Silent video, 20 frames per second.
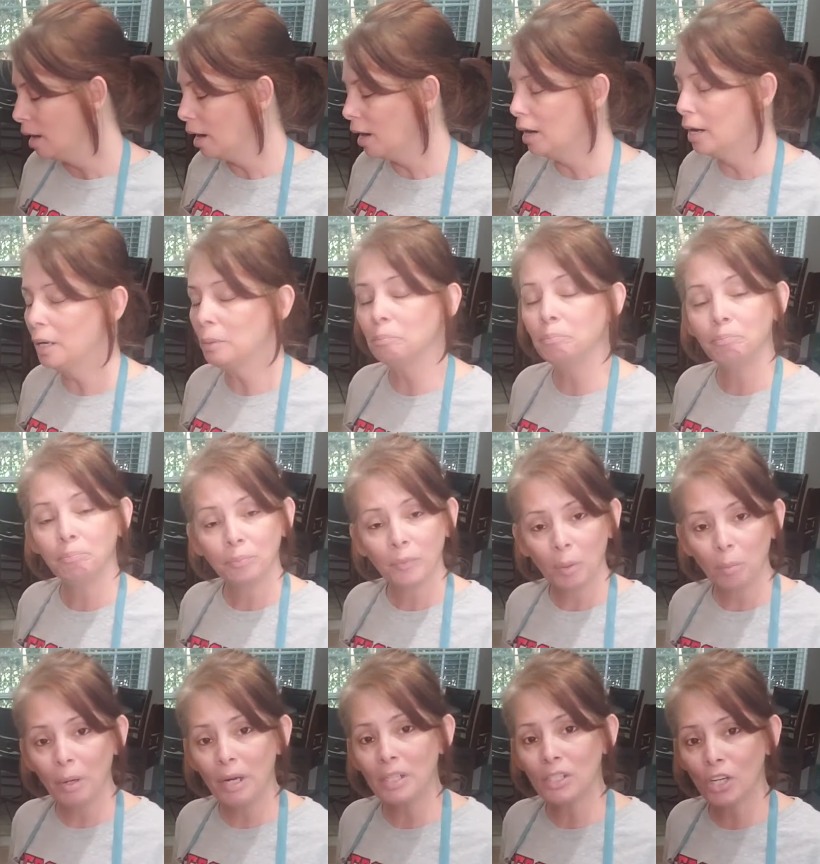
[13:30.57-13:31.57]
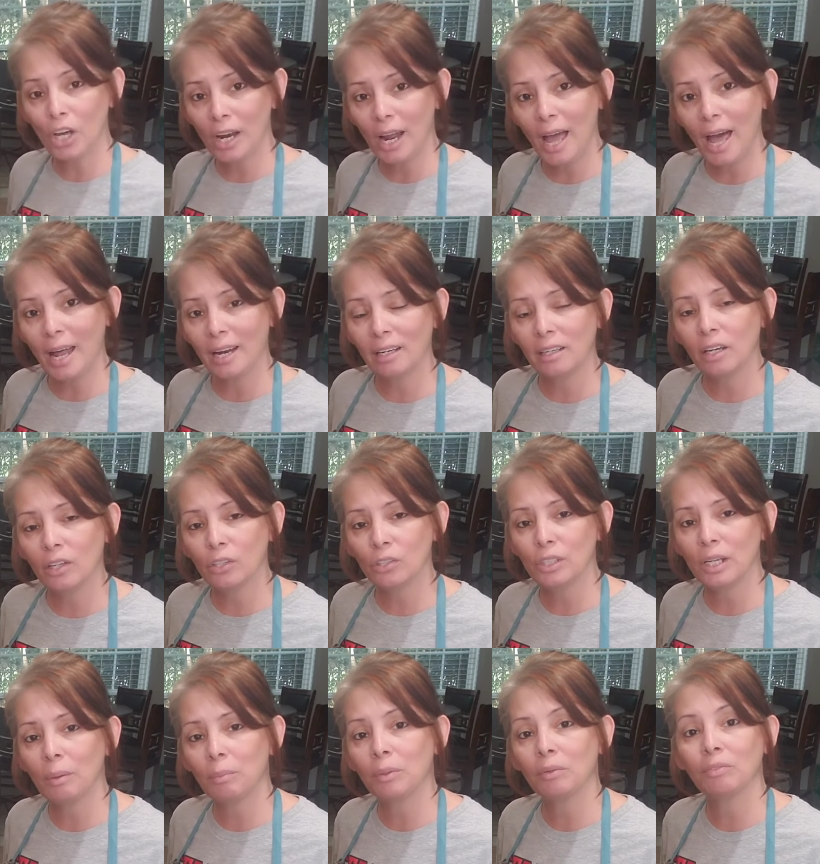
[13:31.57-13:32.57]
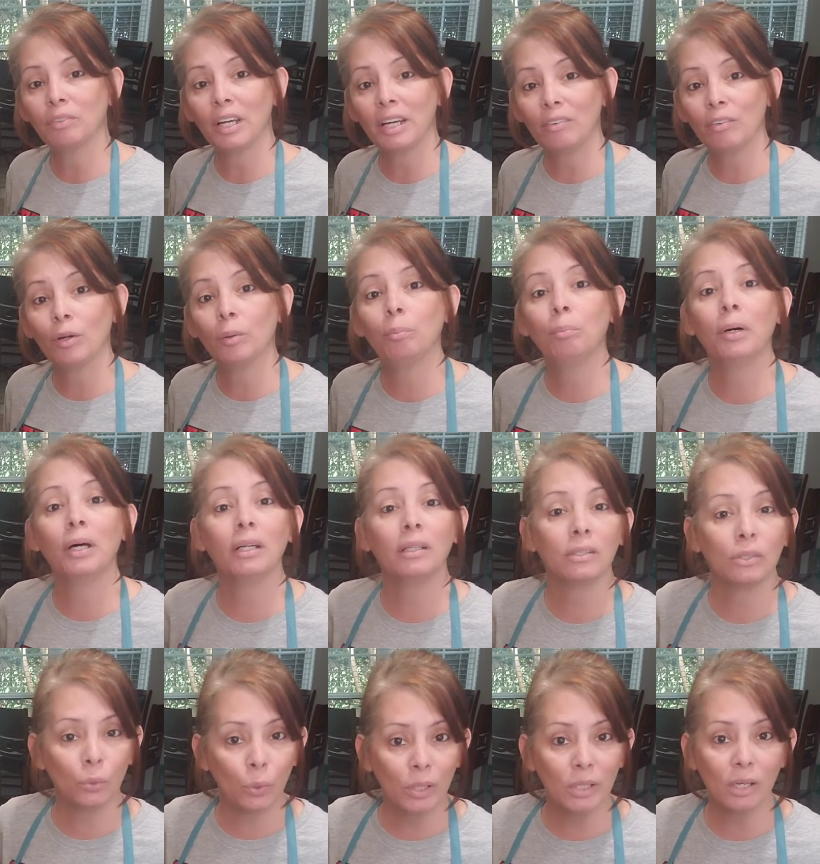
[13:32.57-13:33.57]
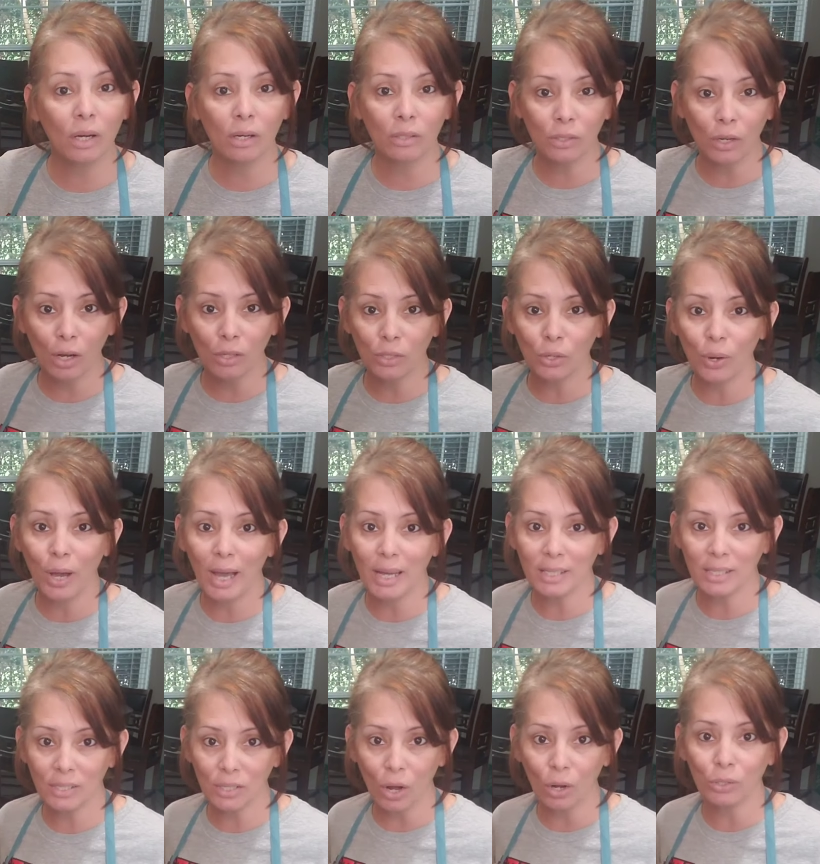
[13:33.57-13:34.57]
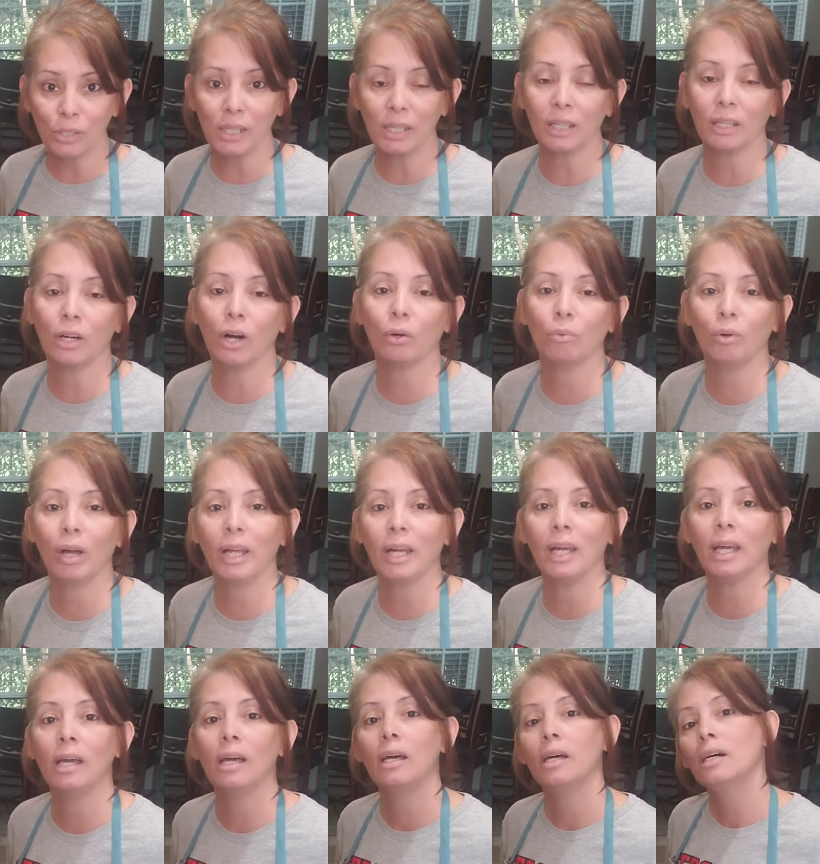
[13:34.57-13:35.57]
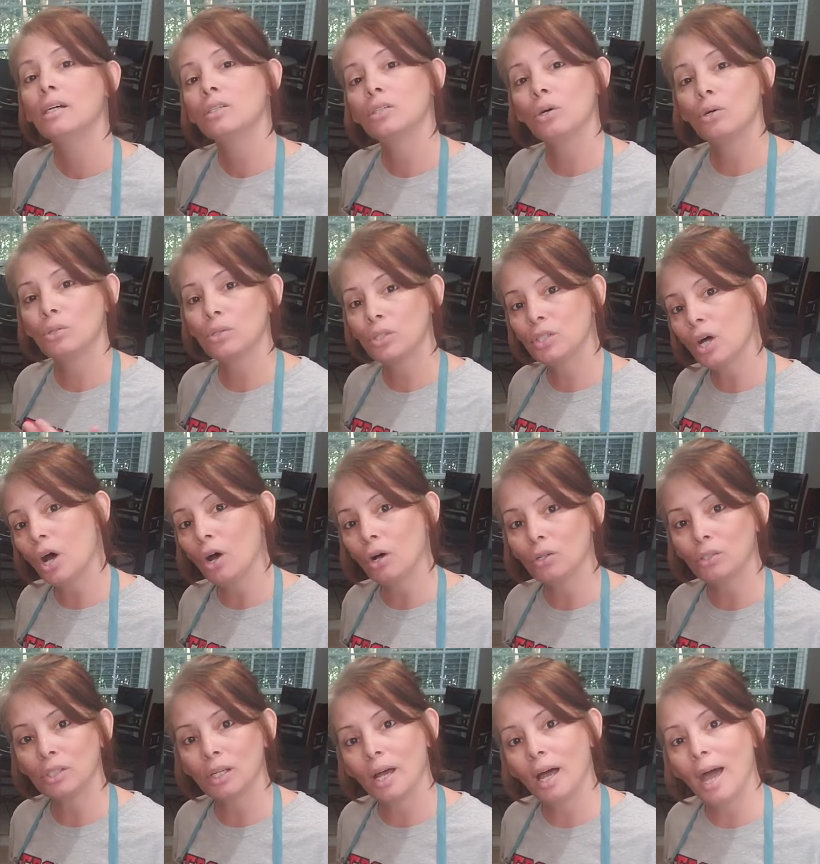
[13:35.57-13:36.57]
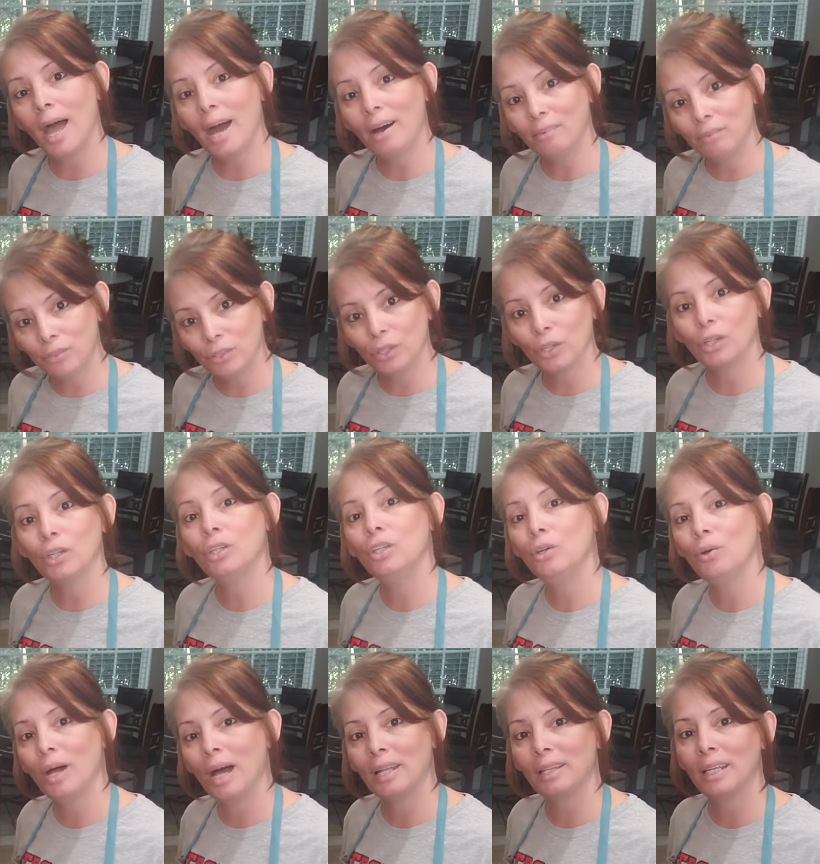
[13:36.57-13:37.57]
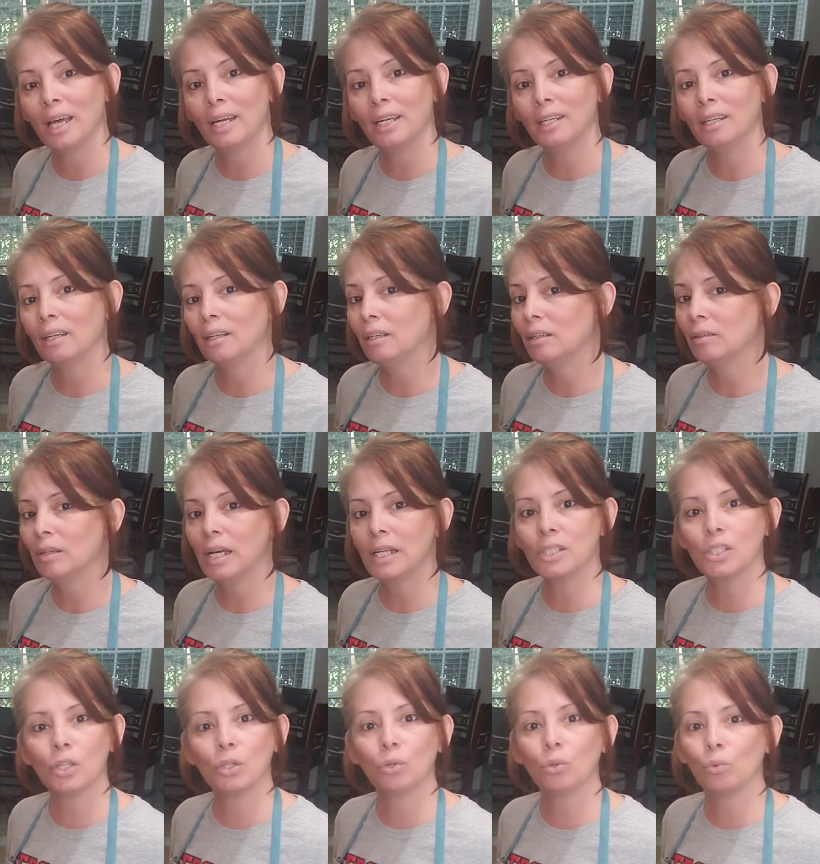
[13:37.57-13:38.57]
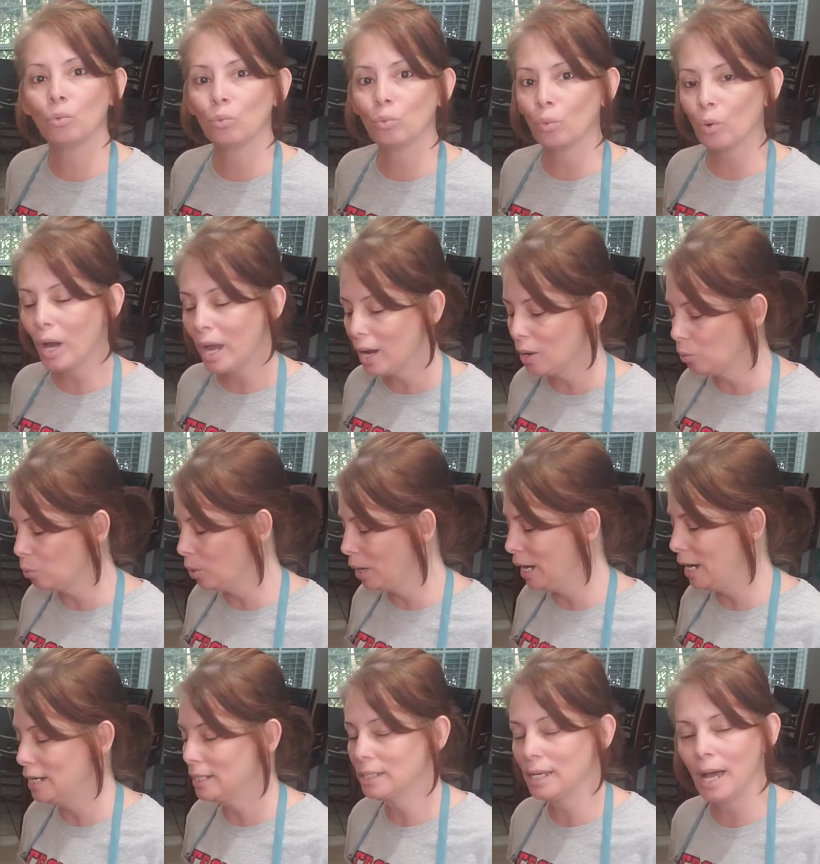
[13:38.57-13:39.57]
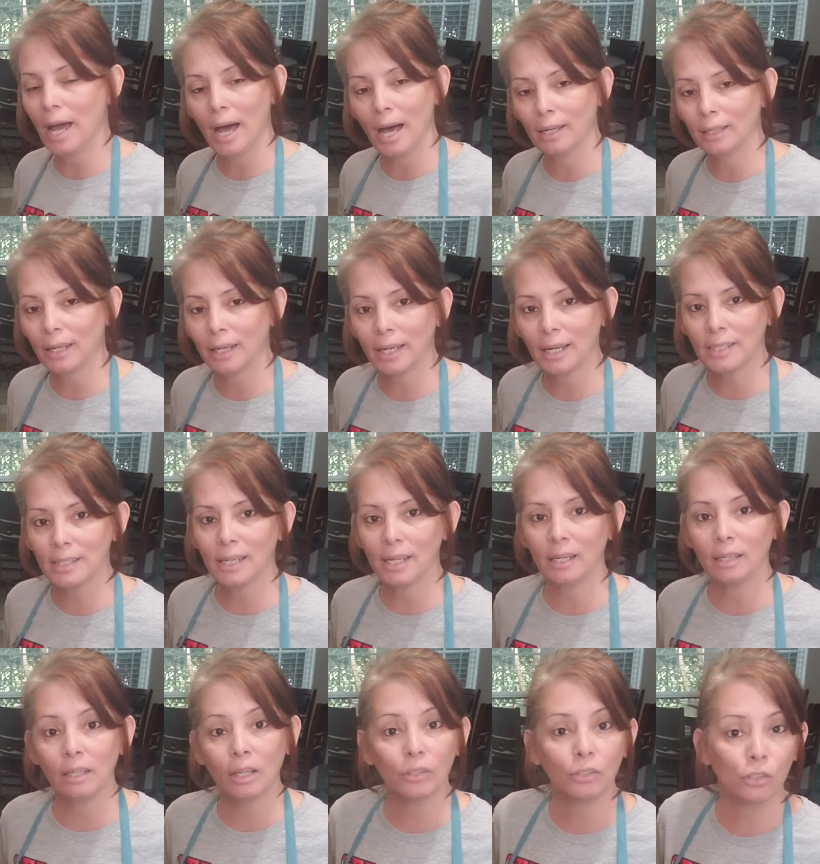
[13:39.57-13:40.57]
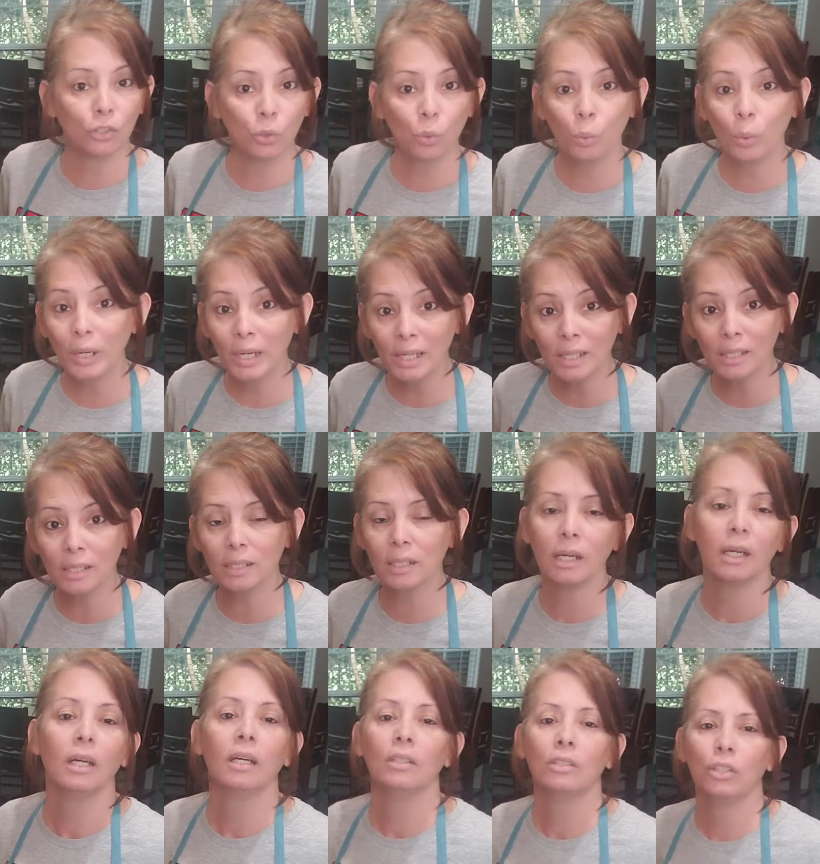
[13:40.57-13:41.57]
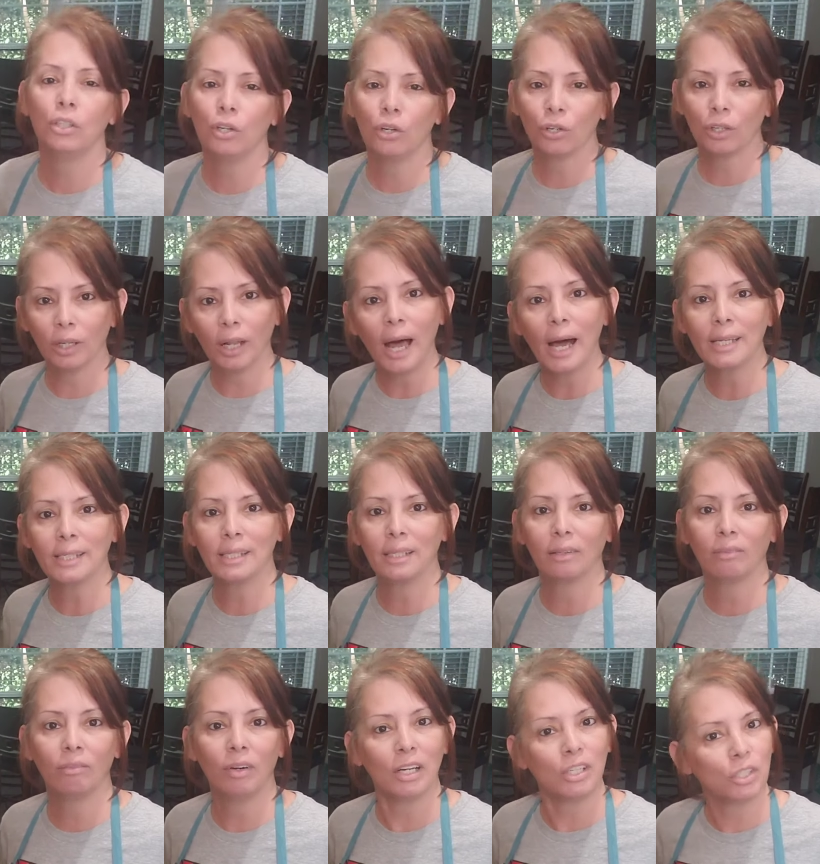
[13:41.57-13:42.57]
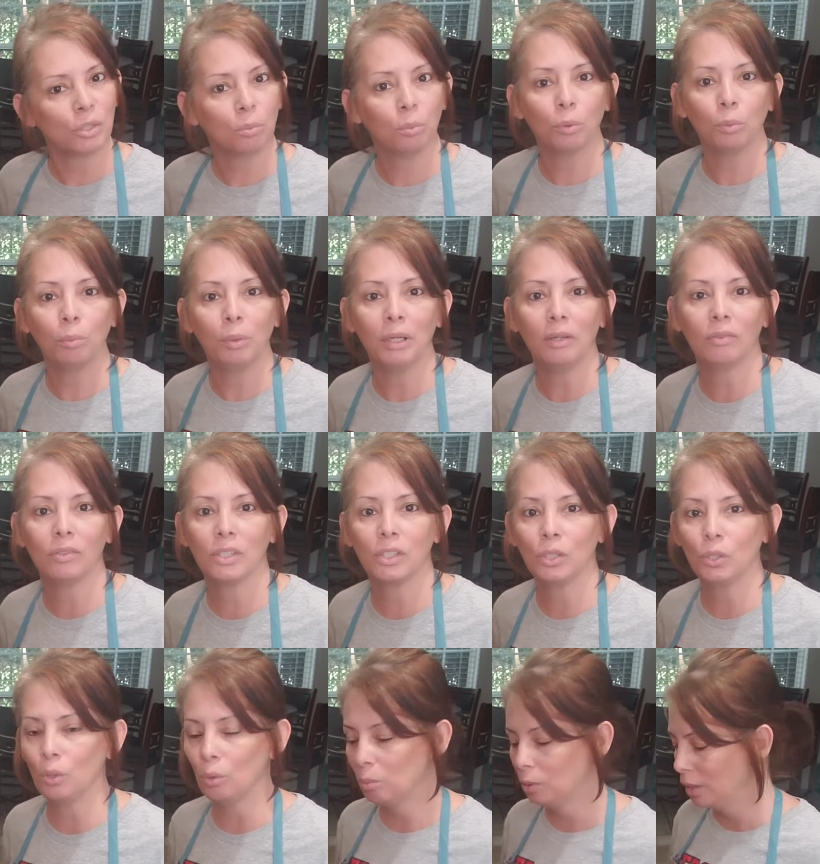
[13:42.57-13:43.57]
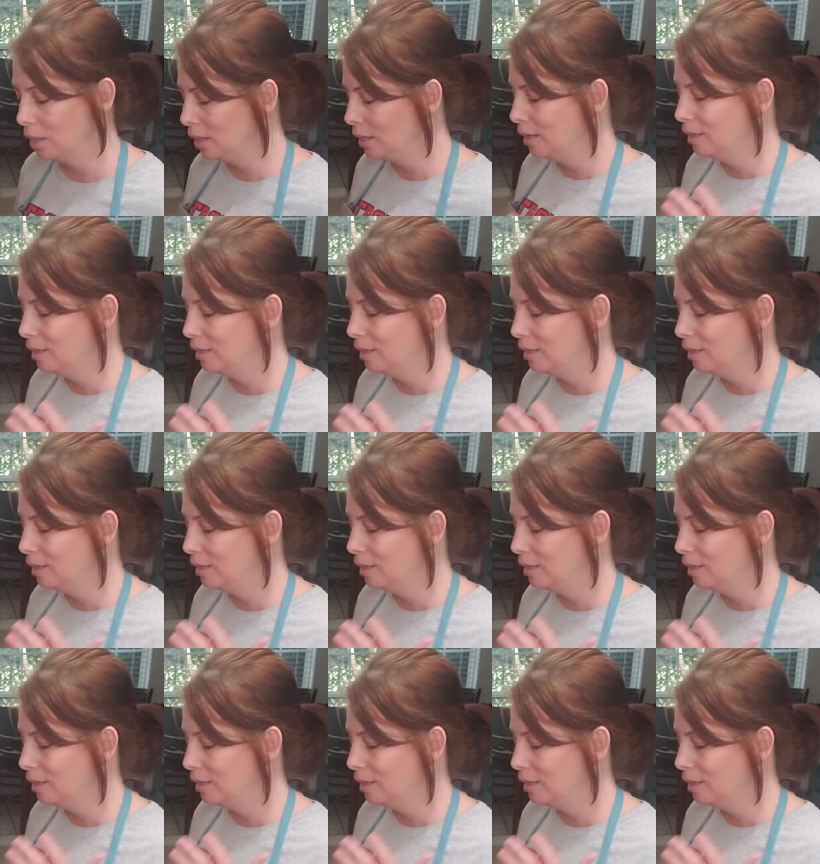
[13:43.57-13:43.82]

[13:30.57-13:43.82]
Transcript: But it's going to add another depth of flavor, but soy sauce also has salt in it already. So salt after you add that in. It's a great way to add, like I said, another twist to your classic vegetable beef soup.